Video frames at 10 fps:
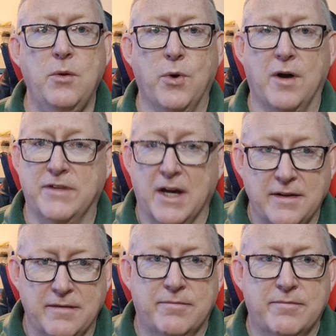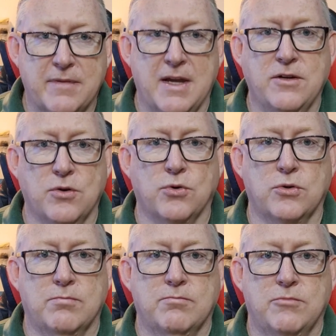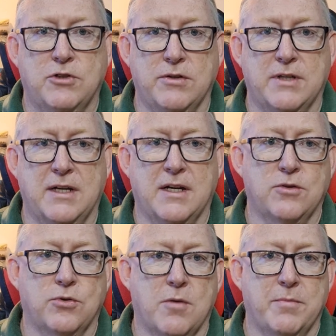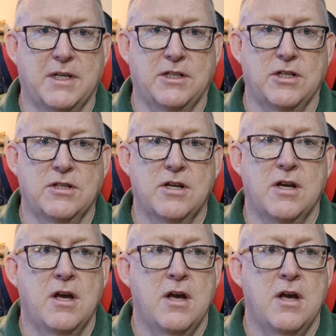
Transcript: well, I've done indoor shooting, indoor competitions.